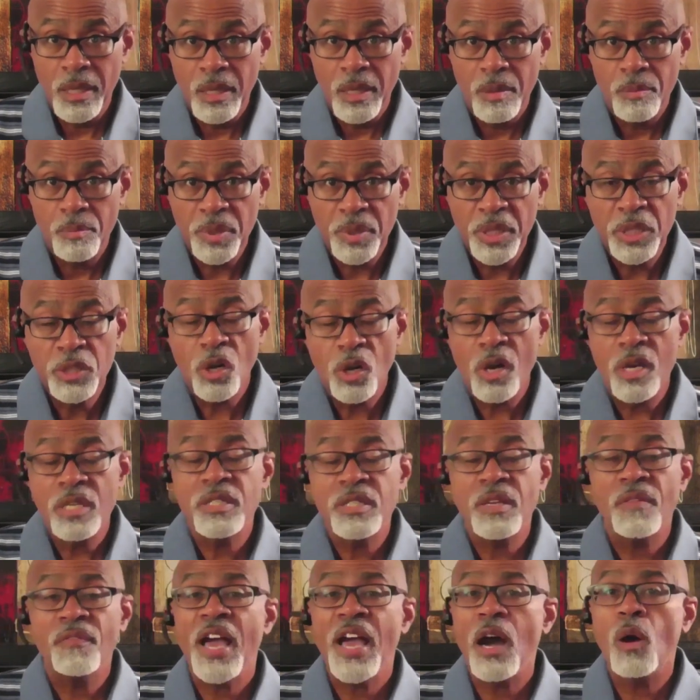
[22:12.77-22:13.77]
because of
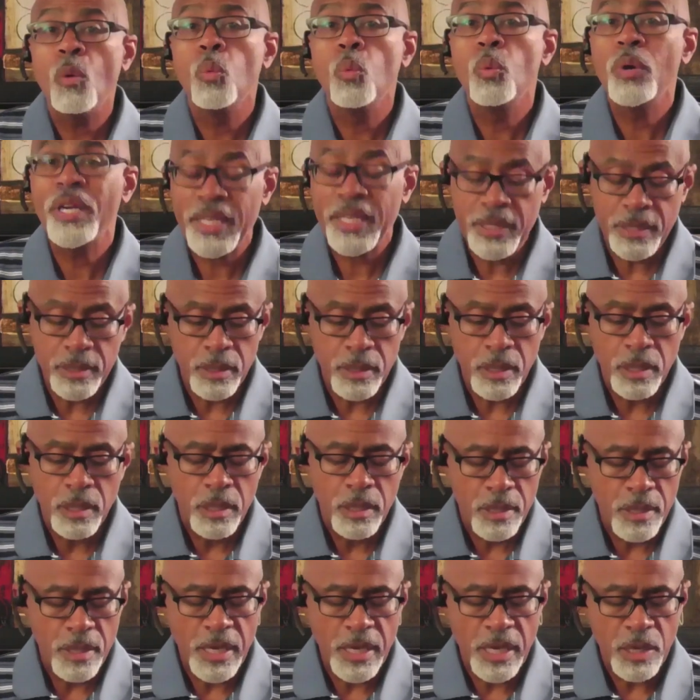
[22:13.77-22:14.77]
how wicked
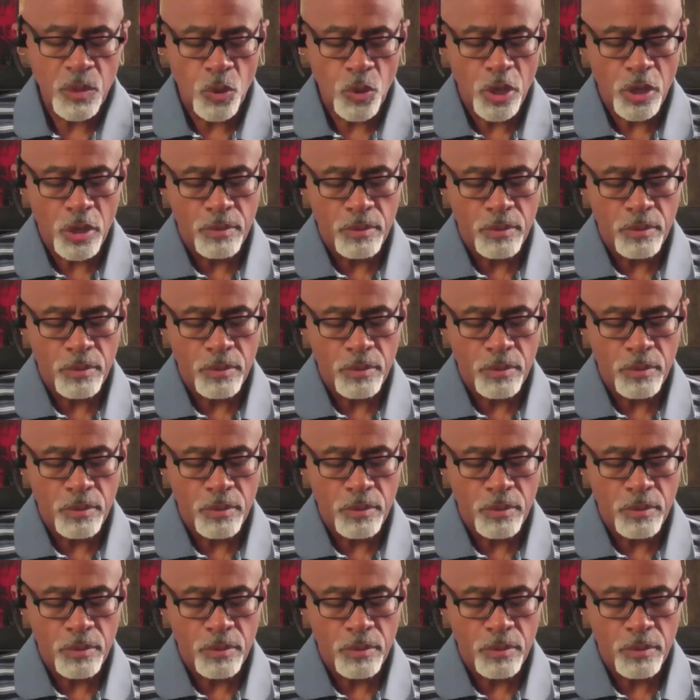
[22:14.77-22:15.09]
they were.